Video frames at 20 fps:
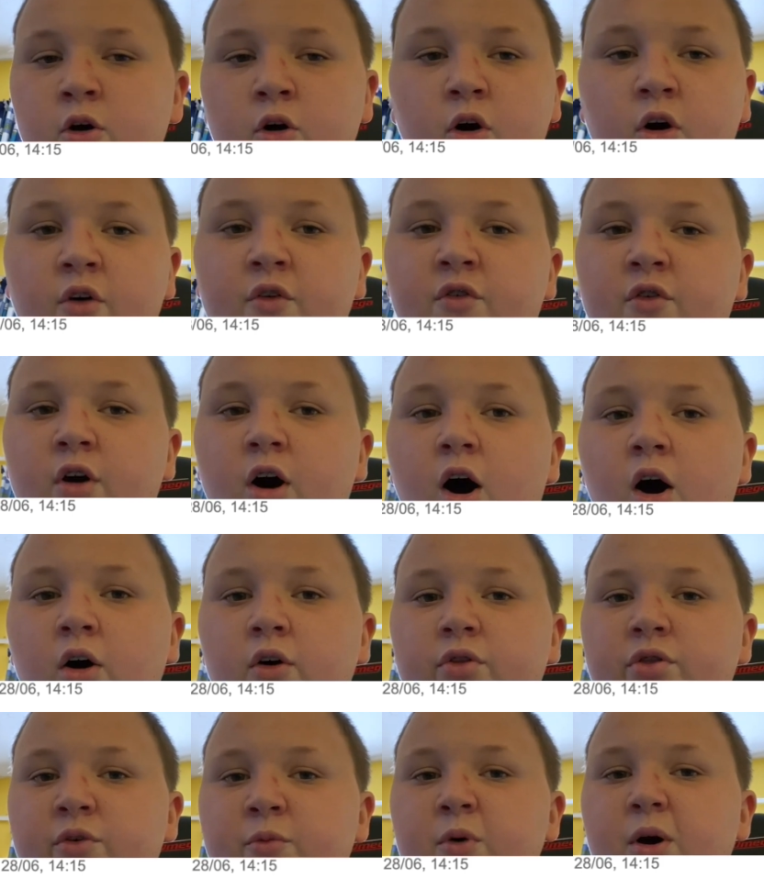
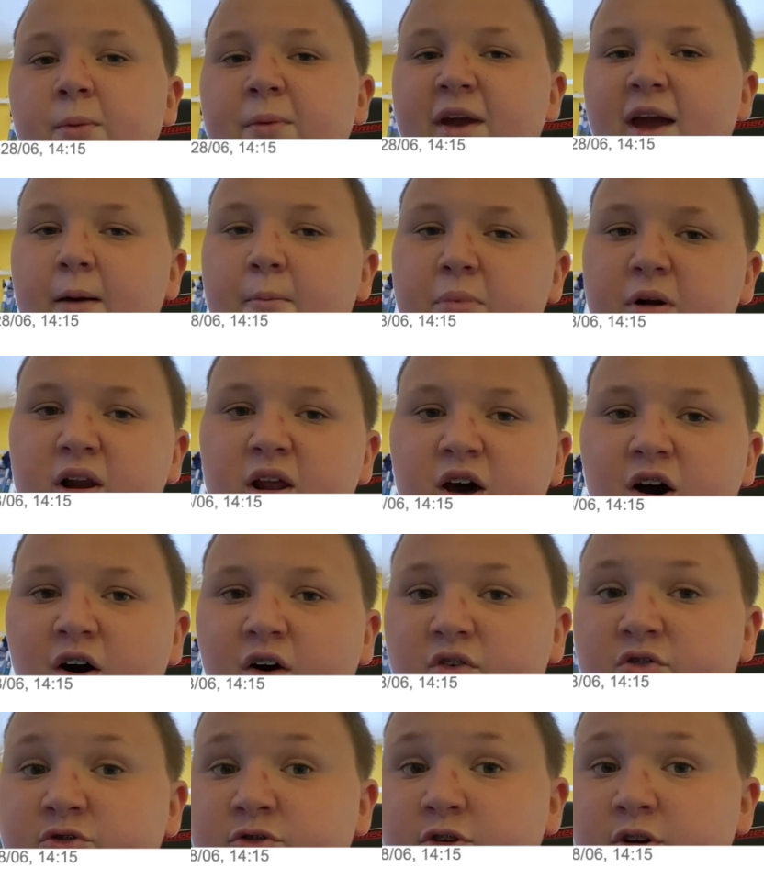Overall, they will be getting
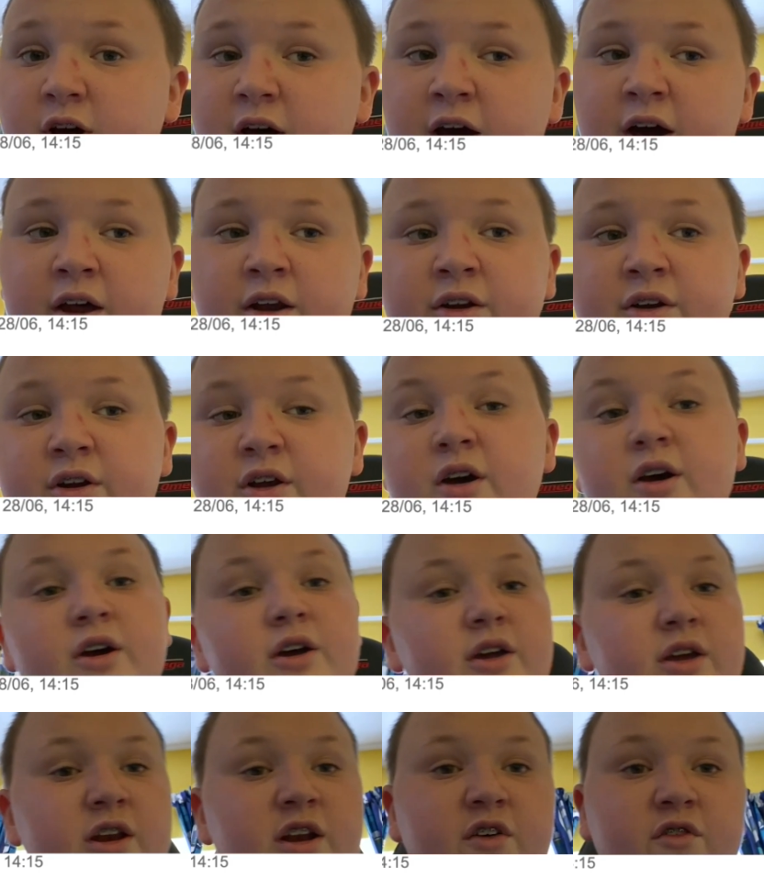playoffs, and
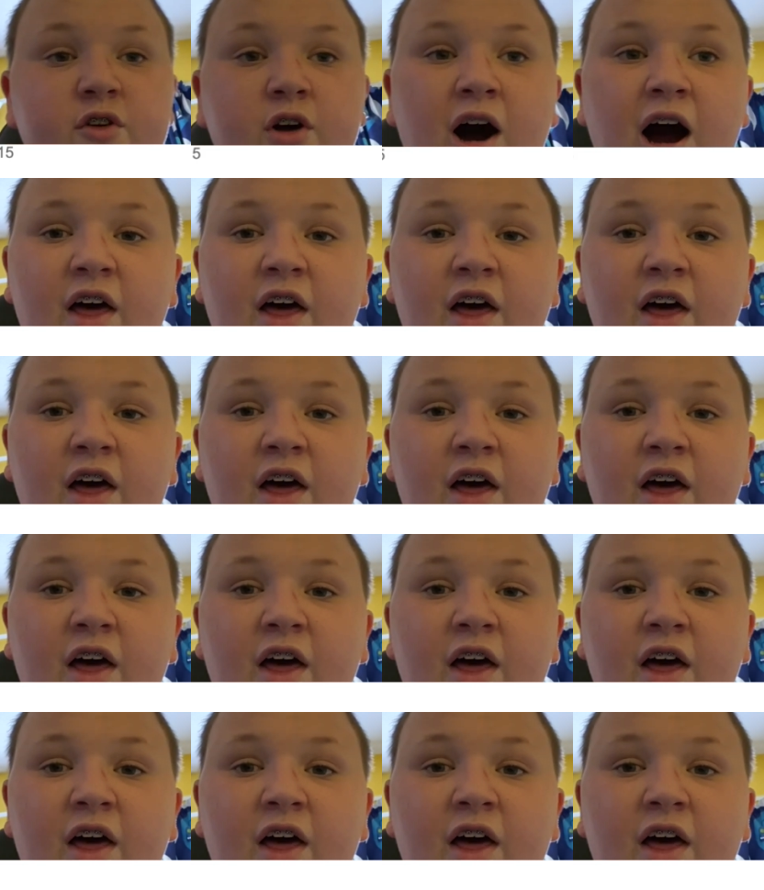you never know.